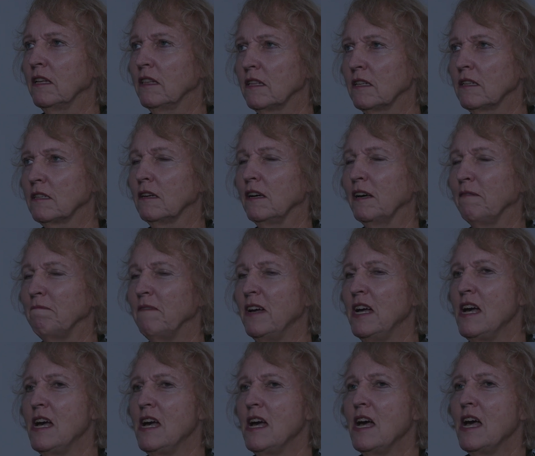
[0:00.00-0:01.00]
at the time.
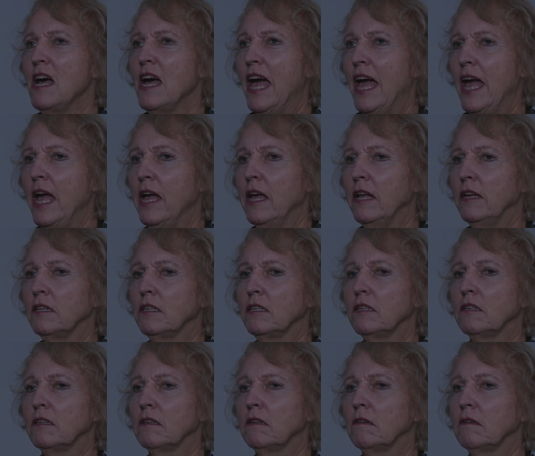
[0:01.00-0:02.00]
Yeah. And
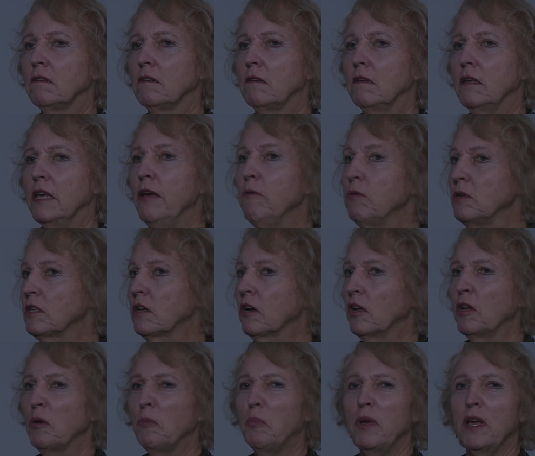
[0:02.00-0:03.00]
he was
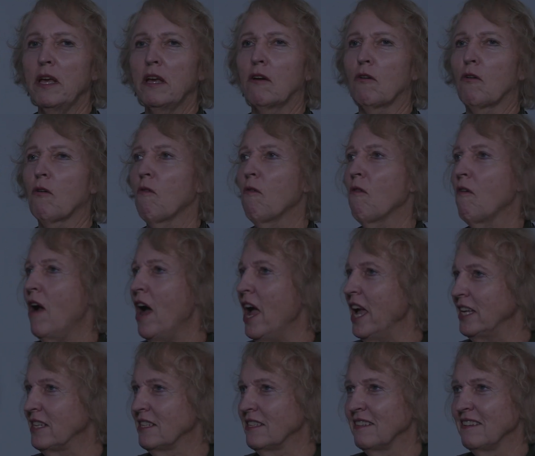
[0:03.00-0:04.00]
going to be
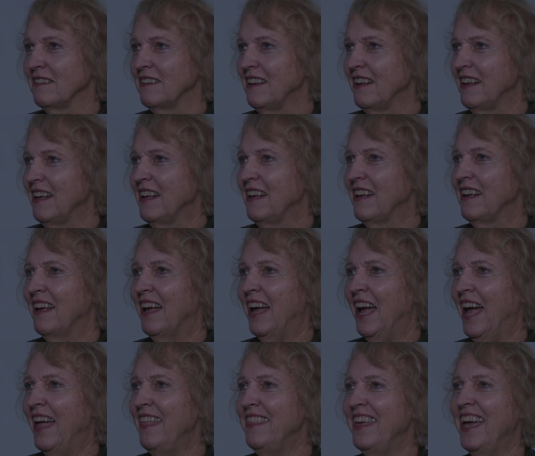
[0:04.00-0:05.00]
great. Mm,
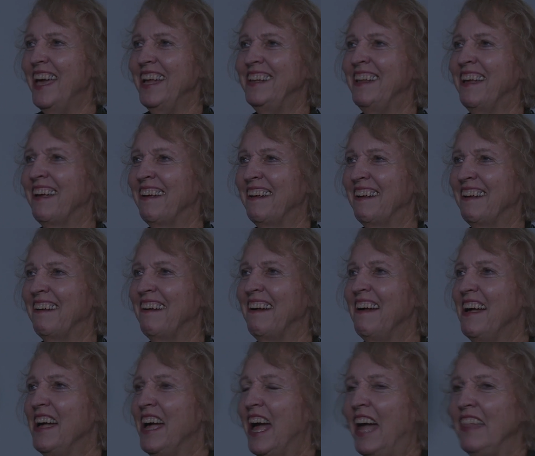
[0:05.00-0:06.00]
mm. oh, then, yeah, for sure.
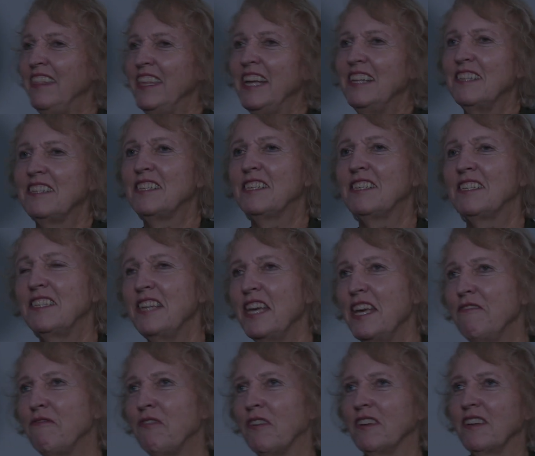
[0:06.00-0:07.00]
Yeah. And then
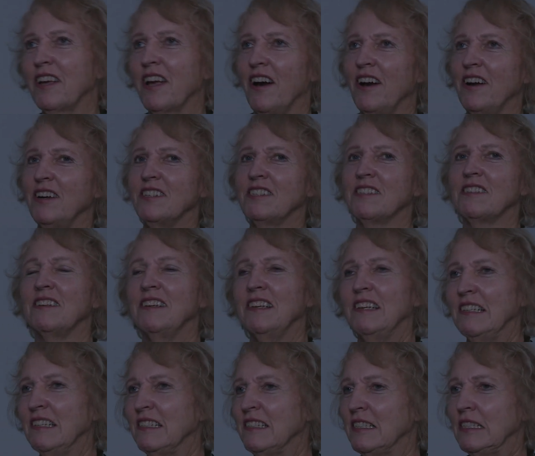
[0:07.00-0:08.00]
Stephen goes,
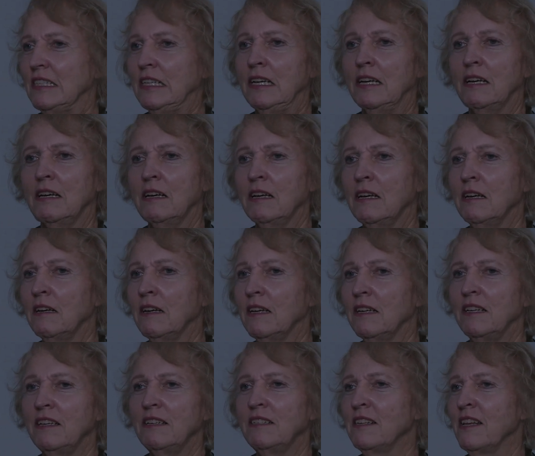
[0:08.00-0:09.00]
ah,
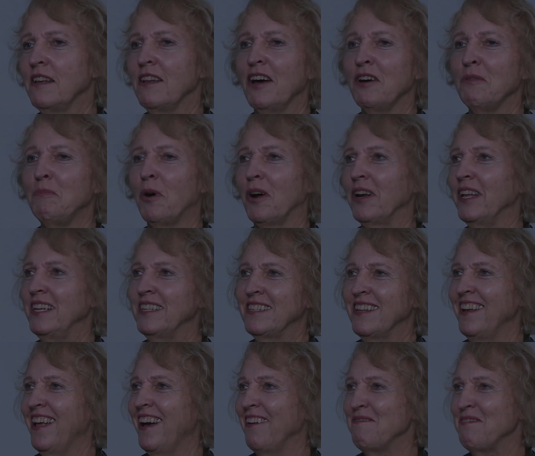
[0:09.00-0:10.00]
he's a nobody, he's a
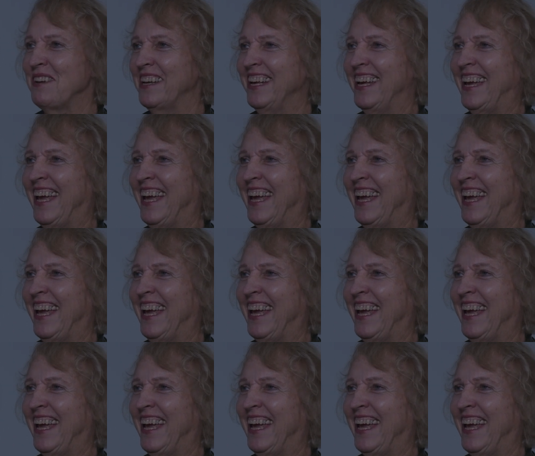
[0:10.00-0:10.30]
nobody